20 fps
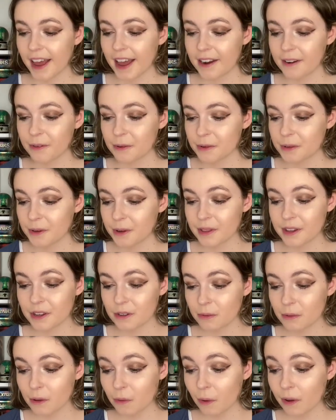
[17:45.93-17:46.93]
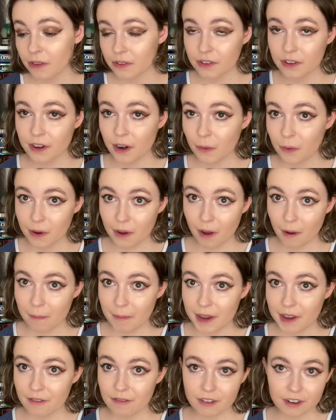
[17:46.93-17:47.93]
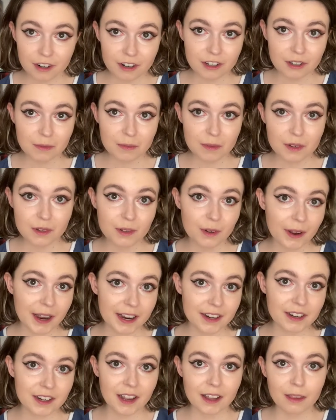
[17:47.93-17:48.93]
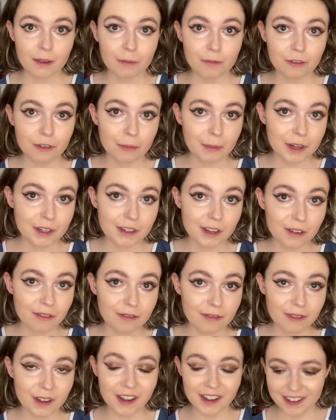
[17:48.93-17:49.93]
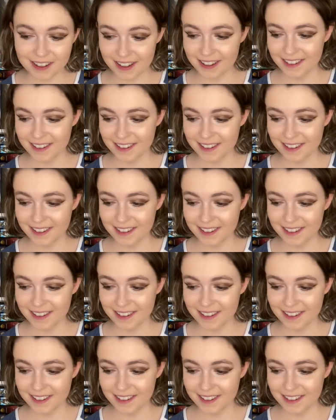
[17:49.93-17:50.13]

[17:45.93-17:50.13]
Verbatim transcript: and also these were the ones that no one got me for Christmas so I had to get them for myself.